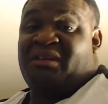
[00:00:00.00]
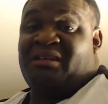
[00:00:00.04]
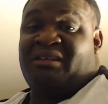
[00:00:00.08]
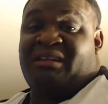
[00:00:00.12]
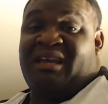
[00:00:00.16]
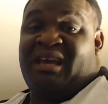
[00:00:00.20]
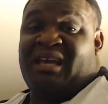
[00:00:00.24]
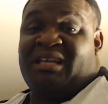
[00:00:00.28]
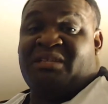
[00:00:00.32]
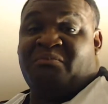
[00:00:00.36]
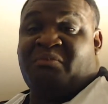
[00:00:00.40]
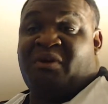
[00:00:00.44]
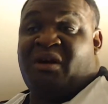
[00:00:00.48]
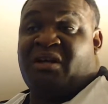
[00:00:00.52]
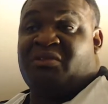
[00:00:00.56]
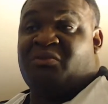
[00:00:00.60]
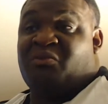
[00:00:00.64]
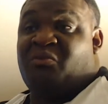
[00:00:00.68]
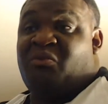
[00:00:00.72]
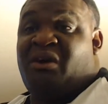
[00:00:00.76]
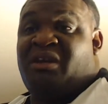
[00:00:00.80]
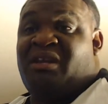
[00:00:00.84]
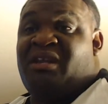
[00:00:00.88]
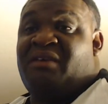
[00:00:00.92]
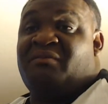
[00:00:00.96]
the Xbox
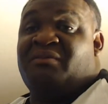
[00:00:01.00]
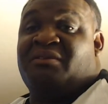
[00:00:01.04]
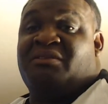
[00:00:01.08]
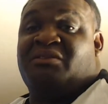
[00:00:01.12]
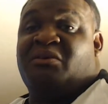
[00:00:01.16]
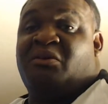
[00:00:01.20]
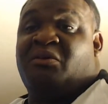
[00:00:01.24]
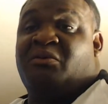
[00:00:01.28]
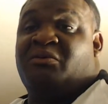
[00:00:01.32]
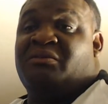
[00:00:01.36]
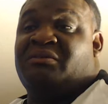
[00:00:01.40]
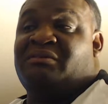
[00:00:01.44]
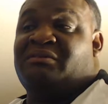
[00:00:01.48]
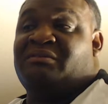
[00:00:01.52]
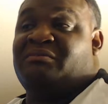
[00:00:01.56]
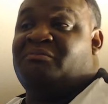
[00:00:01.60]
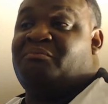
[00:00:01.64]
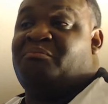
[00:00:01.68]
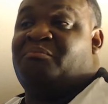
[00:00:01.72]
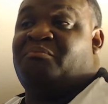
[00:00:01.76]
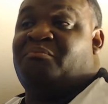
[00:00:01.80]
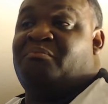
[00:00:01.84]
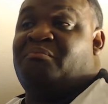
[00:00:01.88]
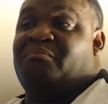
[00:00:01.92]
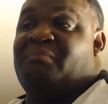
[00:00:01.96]
One even sold
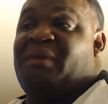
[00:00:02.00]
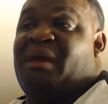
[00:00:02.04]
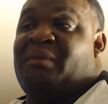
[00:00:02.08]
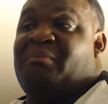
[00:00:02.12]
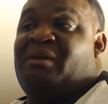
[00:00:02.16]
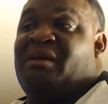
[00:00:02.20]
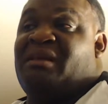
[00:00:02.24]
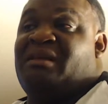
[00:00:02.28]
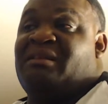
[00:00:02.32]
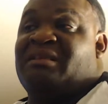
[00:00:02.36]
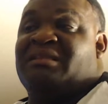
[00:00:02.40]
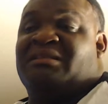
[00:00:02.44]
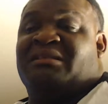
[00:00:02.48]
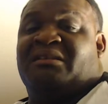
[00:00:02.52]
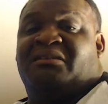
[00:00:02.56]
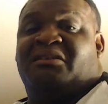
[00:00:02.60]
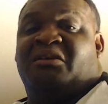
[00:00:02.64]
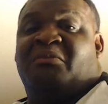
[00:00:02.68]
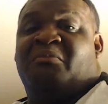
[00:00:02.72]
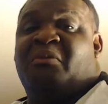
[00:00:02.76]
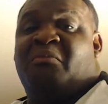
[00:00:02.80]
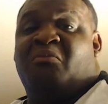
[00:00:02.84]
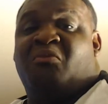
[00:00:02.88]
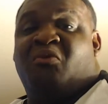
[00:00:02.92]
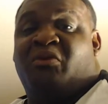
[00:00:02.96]
maybe just a little
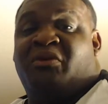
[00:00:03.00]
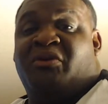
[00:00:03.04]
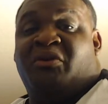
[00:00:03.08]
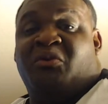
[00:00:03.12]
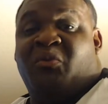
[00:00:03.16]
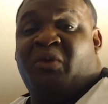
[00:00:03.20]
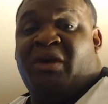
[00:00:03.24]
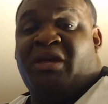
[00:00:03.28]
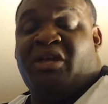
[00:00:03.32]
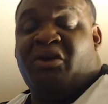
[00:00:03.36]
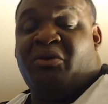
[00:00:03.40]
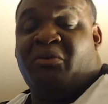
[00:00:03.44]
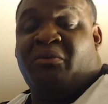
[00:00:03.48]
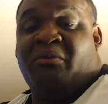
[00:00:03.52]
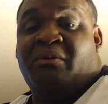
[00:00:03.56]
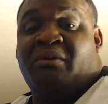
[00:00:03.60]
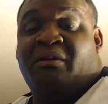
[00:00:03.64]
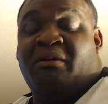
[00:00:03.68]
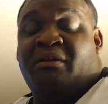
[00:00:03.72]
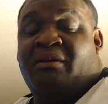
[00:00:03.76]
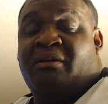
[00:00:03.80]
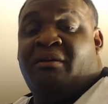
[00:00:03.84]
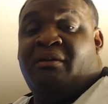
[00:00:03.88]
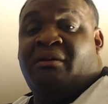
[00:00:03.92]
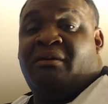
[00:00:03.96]
bit more than the Wii U.
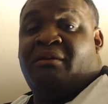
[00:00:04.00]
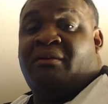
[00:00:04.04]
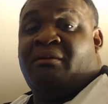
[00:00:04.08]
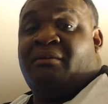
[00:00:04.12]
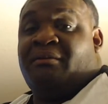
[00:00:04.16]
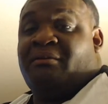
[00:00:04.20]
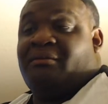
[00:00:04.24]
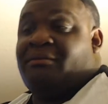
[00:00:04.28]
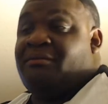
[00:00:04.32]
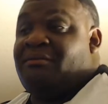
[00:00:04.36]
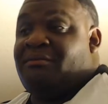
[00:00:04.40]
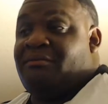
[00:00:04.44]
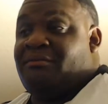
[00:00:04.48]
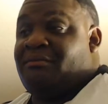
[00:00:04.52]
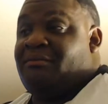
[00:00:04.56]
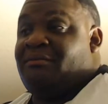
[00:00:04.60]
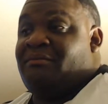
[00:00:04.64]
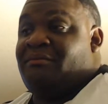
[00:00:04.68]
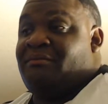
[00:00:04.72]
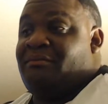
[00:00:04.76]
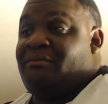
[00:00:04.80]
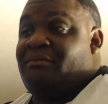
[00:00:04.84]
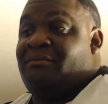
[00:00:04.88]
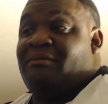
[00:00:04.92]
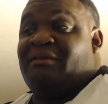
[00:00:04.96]

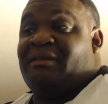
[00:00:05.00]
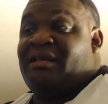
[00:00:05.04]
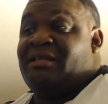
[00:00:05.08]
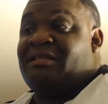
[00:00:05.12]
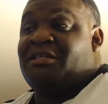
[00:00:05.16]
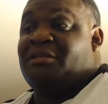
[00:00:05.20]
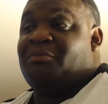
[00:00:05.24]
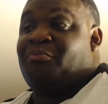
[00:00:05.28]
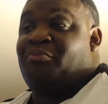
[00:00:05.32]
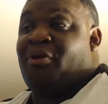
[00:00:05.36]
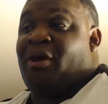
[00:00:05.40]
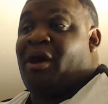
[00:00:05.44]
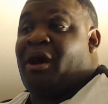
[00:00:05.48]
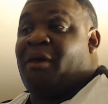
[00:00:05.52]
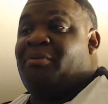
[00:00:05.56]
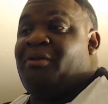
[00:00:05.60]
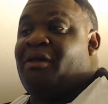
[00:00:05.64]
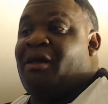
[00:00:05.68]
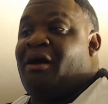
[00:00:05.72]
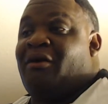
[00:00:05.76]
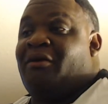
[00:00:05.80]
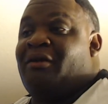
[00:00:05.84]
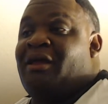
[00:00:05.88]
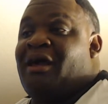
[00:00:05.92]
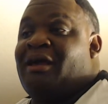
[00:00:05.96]
This is probably
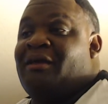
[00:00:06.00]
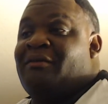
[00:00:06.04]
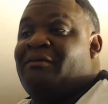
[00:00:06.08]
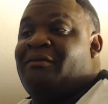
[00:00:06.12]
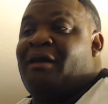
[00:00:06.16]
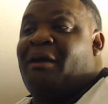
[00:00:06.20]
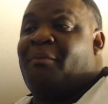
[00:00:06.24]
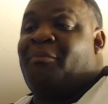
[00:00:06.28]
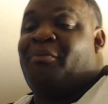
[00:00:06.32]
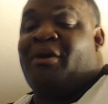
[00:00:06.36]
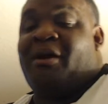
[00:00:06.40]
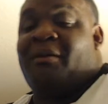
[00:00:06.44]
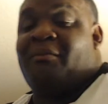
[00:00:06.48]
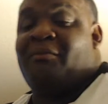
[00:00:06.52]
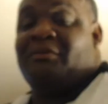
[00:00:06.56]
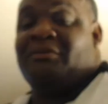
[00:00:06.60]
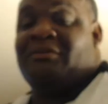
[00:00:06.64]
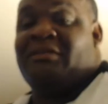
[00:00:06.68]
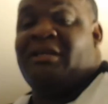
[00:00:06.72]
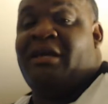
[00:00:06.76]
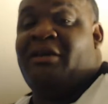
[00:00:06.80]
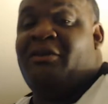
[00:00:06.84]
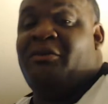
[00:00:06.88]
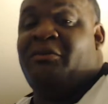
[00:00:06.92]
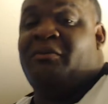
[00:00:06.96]
all I probably
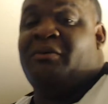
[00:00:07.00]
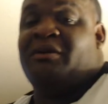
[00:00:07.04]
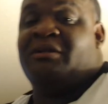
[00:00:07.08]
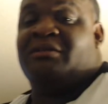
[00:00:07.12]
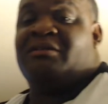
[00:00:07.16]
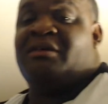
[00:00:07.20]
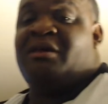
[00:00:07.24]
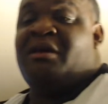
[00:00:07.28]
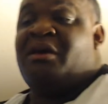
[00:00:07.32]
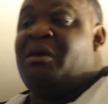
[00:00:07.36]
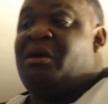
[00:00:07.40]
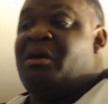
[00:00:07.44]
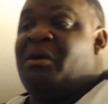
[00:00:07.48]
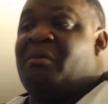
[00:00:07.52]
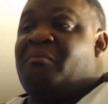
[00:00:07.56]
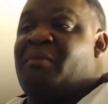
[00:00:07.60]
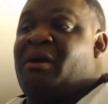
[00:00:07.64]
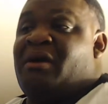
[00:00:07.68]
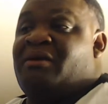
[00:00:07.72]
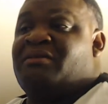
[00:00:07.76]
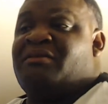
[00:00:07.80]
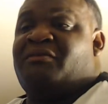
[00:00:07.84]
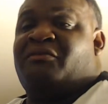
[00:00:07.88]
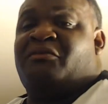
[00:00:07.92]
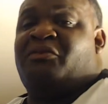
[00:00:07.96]
say they do because
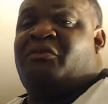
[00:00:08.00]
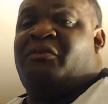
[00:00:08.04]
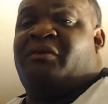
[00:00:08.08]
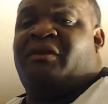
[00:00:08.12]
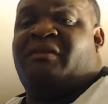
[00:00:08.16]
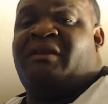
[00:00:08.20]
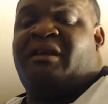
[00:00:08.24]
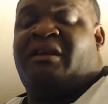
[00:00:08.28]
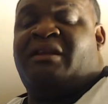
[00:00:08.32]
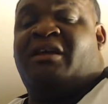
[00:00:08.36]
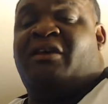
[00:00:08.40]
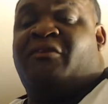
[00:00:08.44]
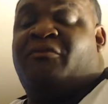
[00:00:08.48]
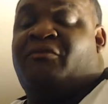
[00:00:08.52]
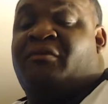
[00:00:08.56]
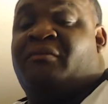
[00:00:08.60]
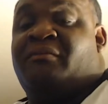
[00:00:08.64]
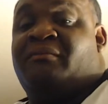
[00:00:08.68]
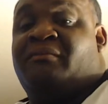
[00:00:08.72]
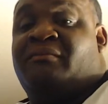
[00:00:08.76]
Microsoft don't do anything different.